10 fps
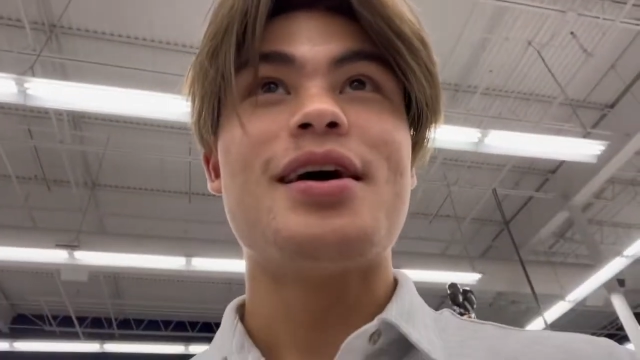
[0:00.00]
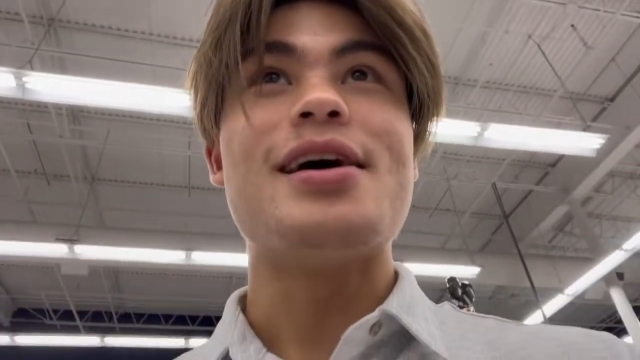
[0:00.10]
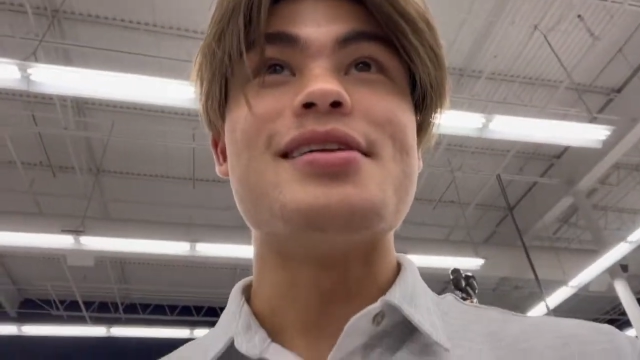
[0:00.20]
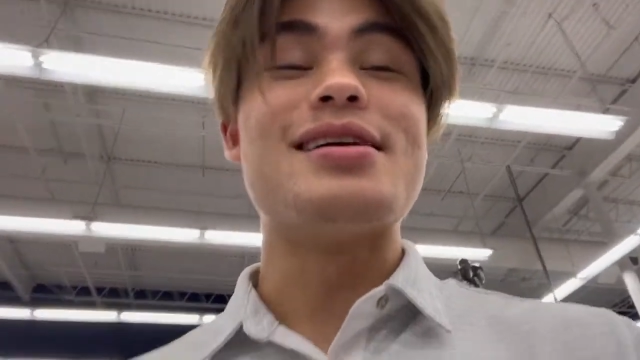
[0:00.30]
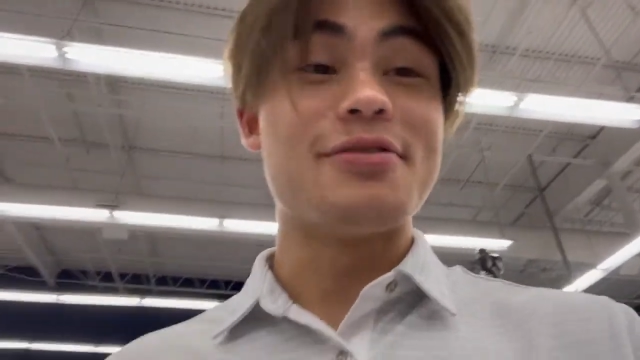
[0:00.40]

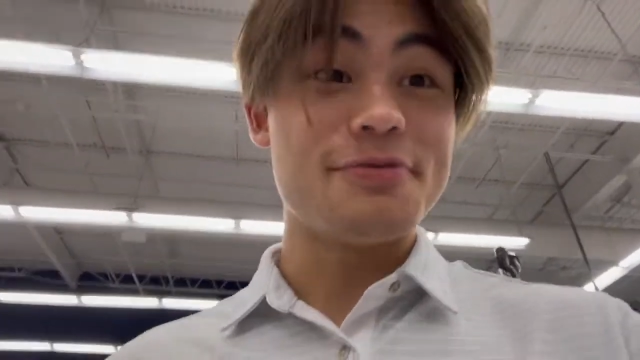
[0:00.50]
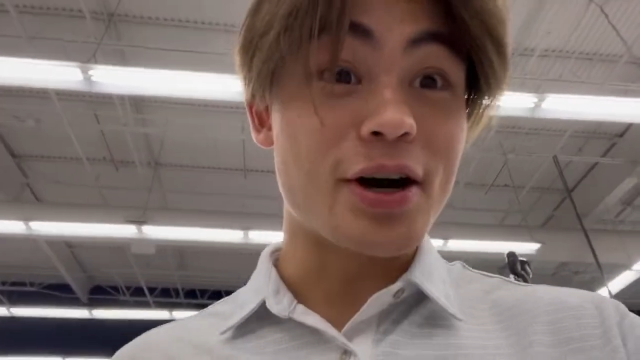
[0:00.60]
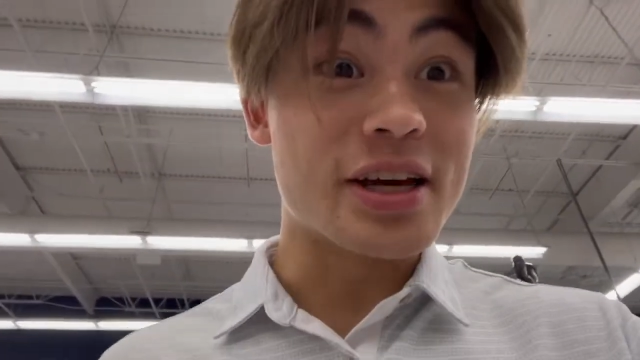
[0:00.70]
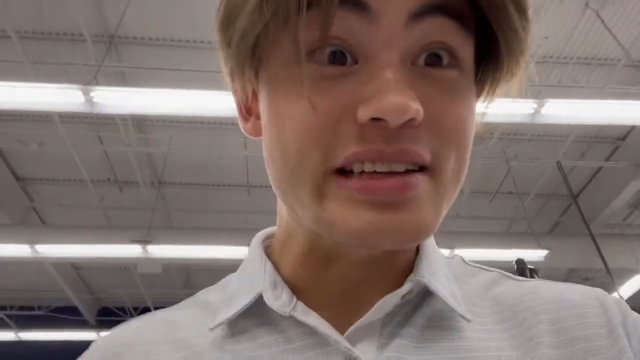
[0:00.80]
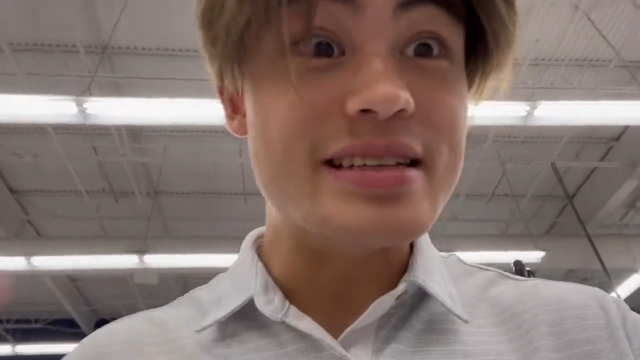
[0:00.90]
and then I'll
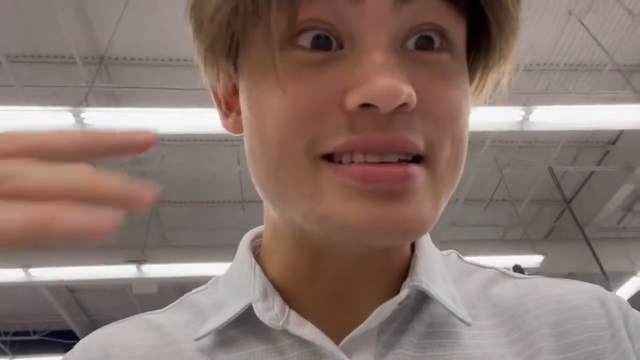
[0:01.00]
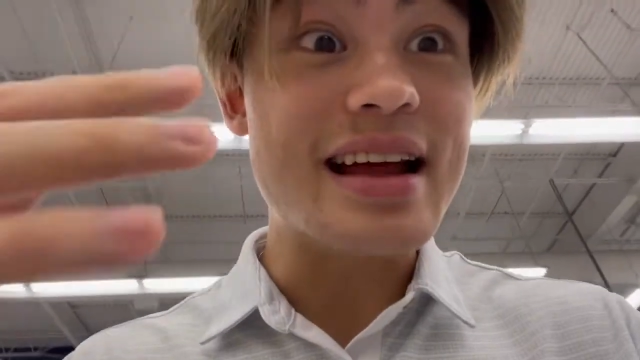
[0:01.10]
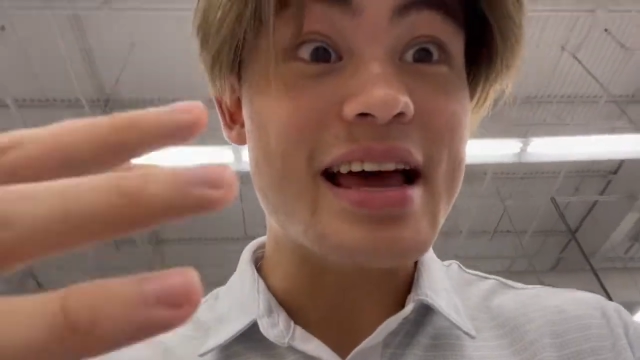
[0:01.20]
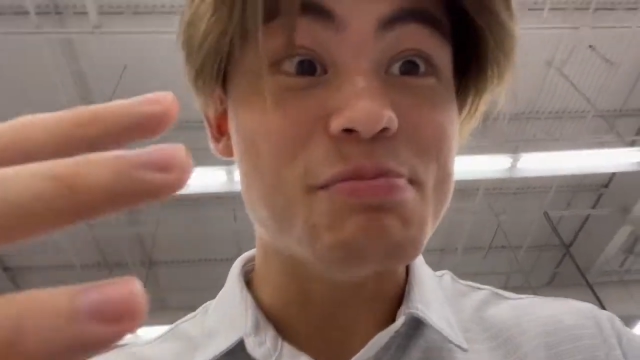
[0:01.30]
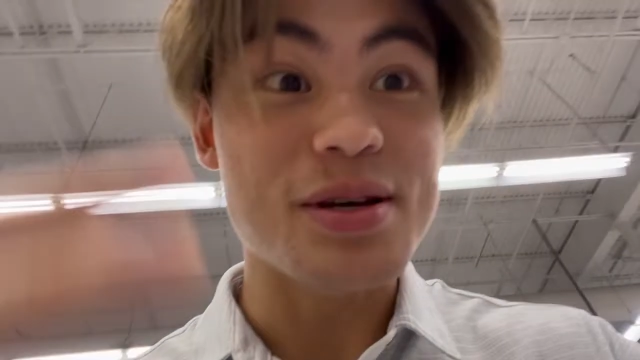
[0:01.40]

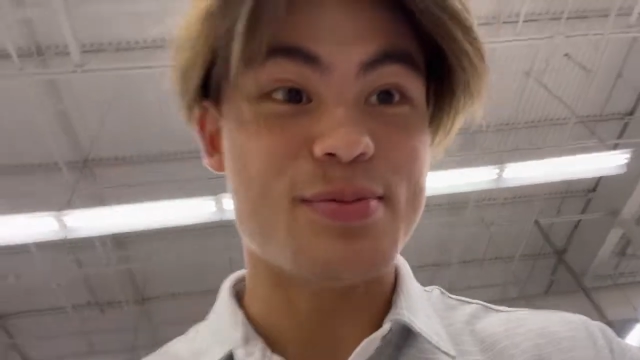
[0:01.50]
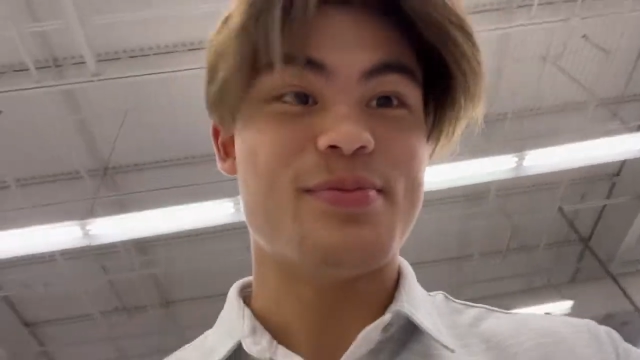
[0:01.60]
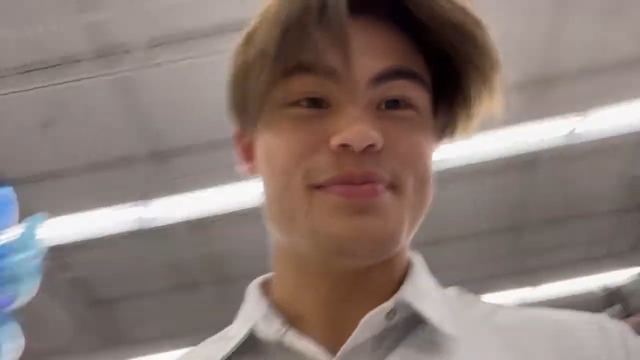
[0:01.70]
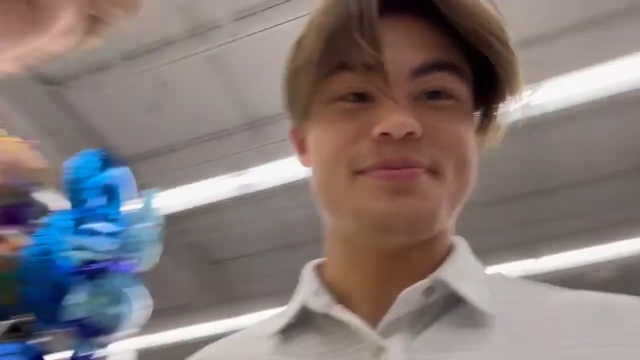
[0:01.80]
snipe him. Then